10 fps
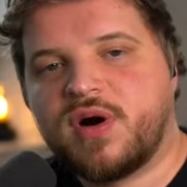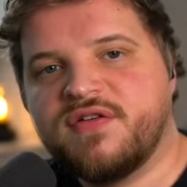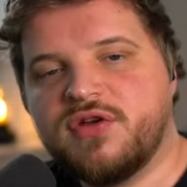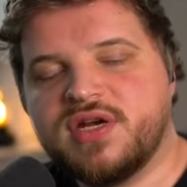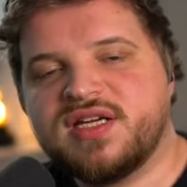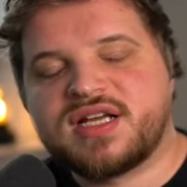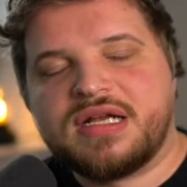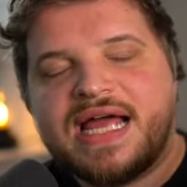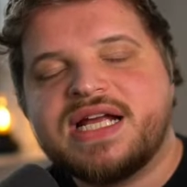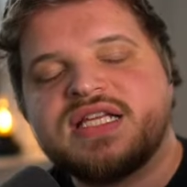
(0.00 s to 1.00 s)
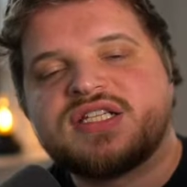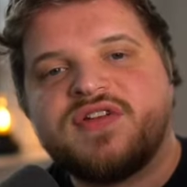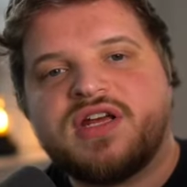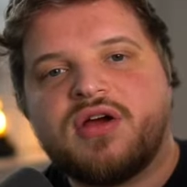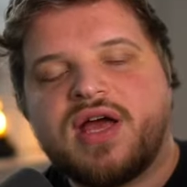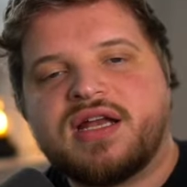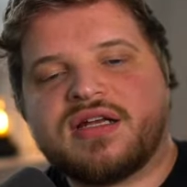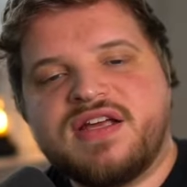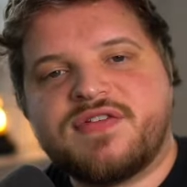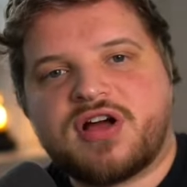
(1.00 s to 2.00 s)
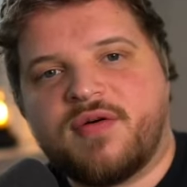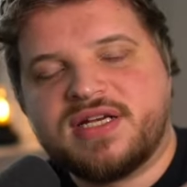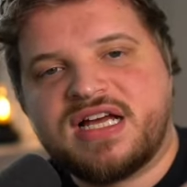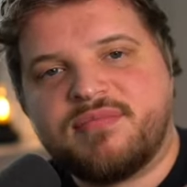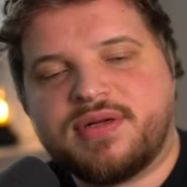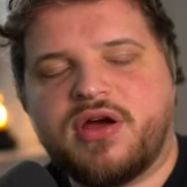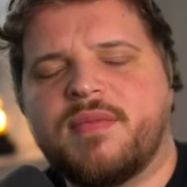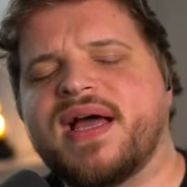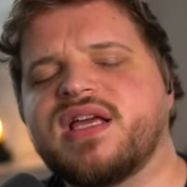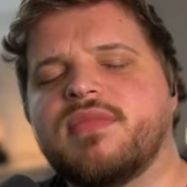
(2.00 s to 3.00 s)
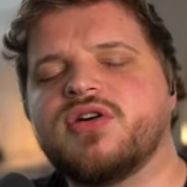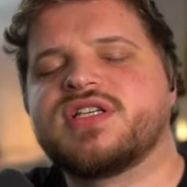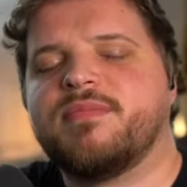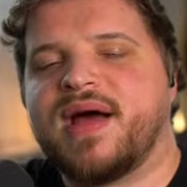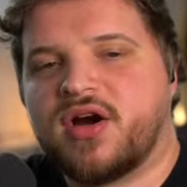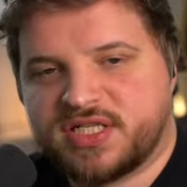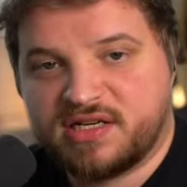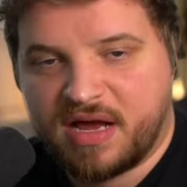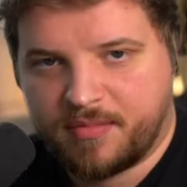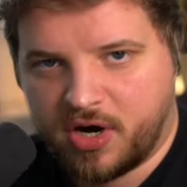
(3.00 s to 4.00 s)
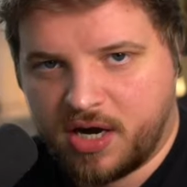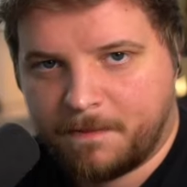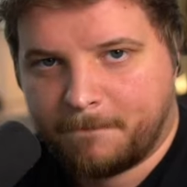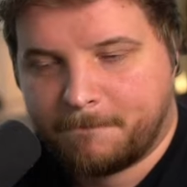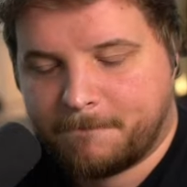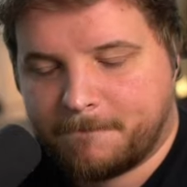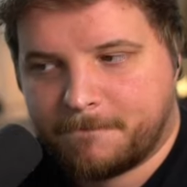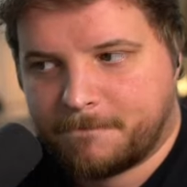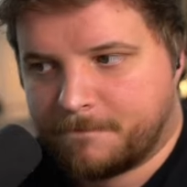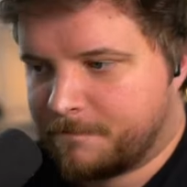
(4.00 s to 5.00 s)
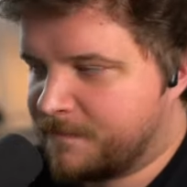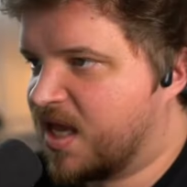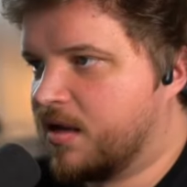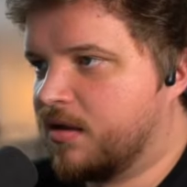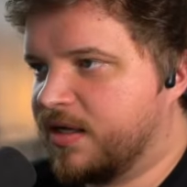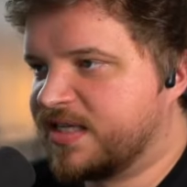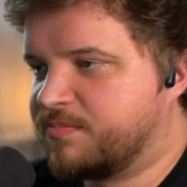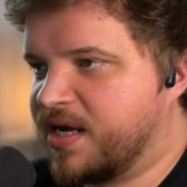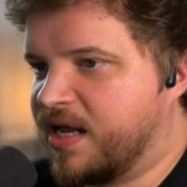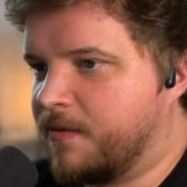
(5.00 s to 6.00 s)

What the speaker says: needs to like this video and leave a comment down below about your most embarrassing memory. Let's begin.